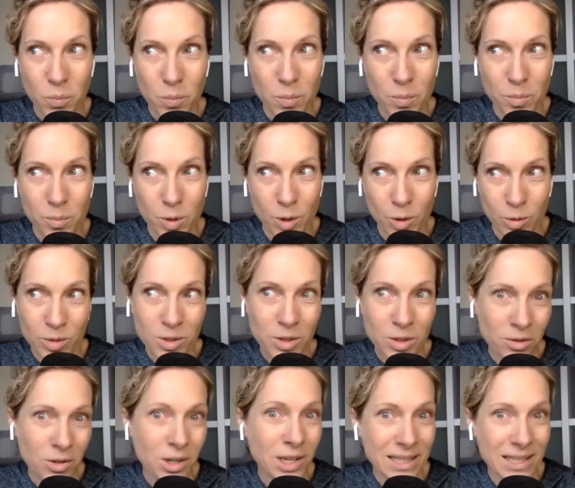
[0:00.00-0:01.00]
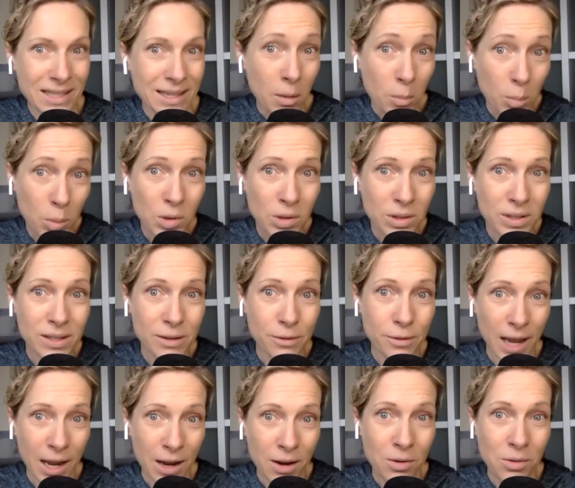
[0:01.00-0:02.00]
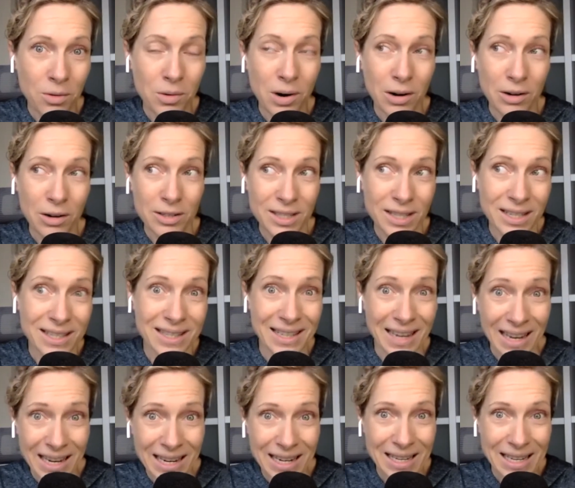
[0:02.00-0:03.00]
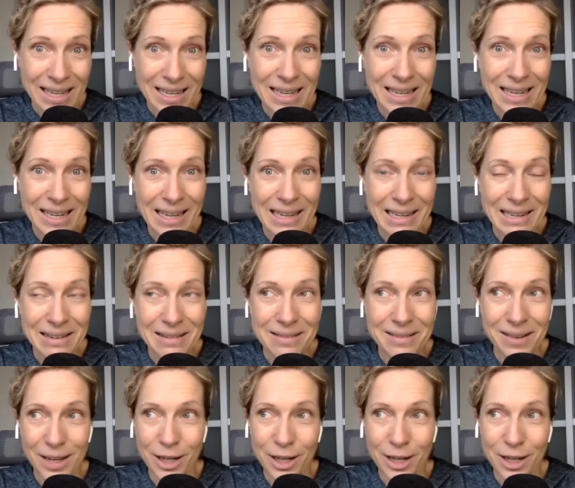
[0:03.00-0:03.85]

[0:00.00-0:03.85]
those are examples of how our society and